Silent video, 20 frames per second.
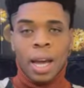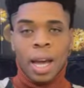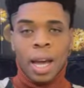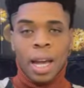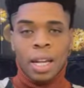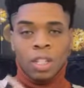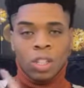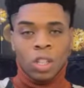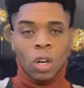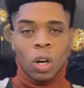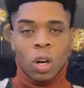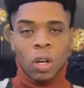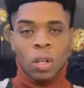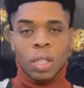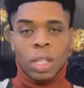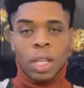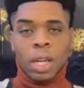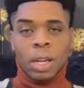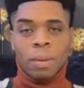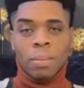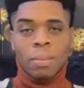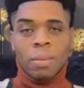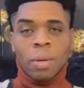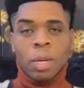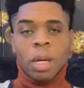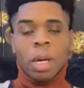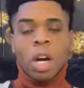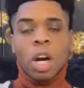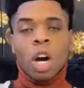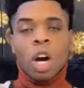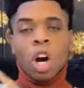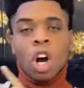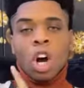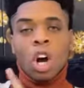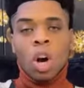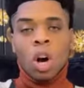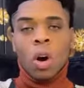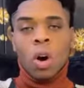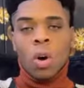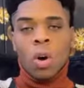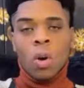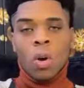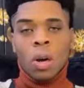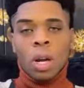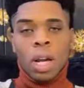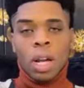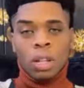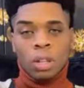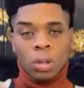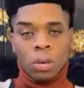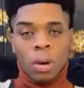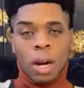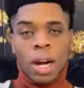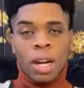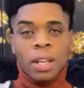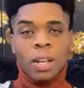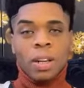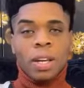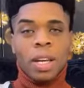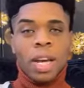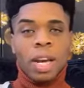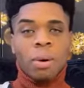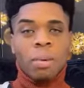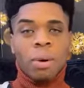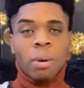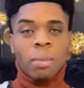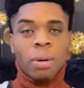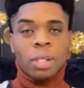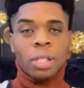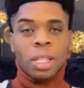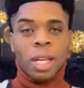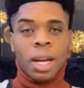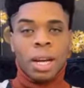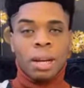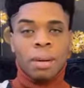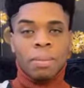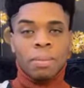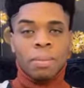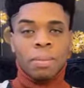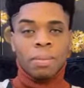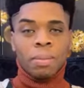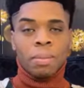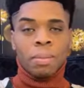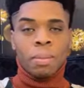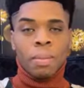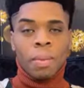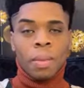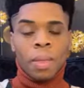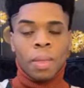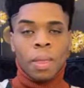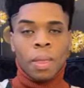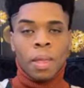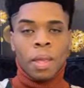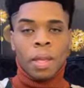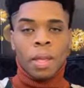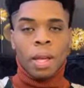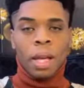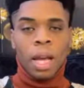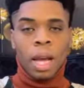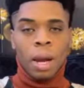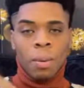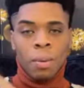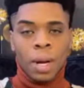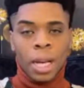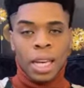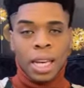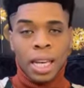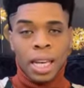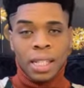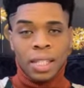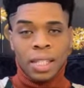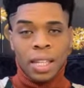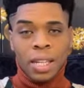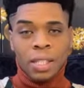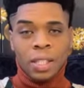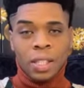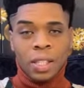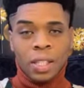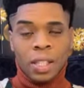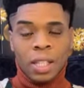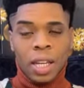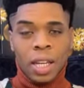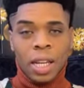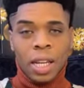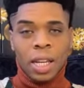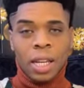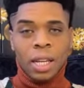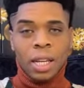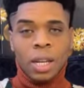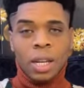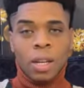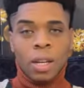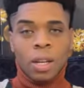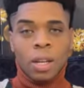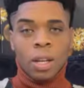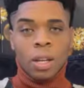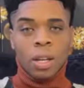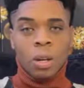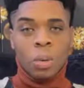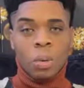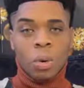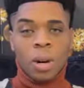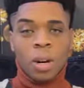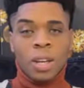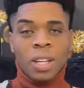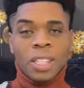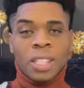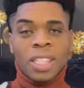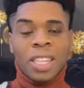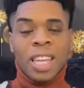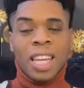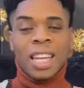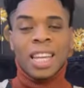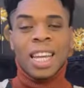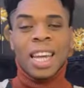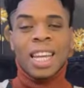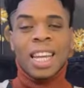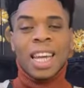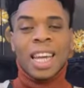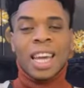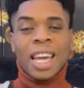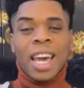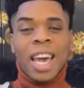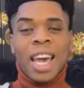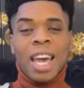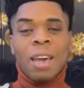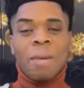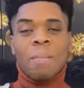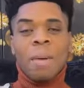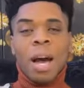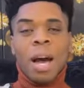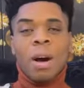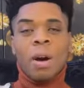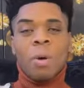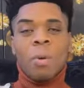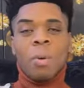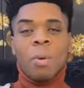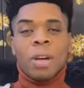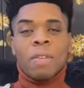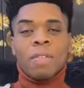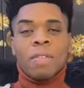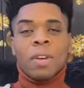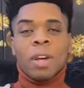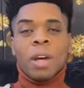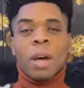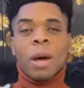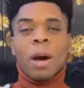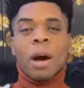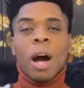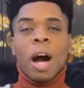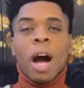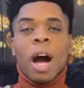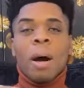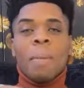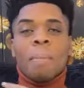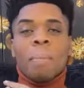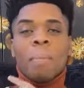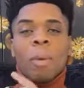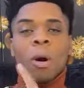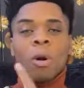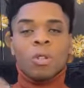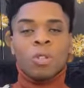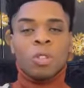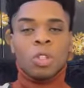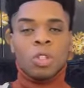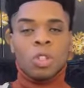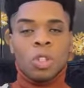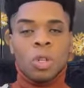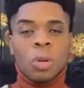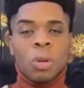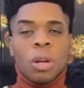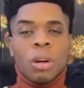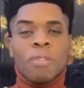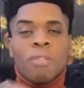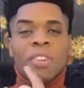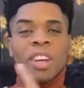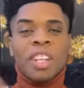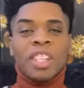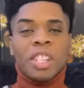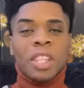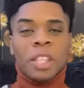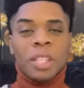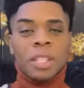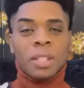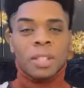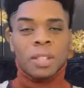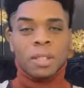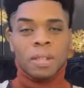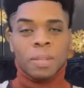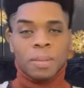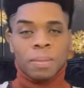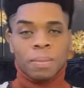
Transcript: and told them, go and throw out your net one more time. And when King Jesus did it, the word said that they came out with a multitude of fishes.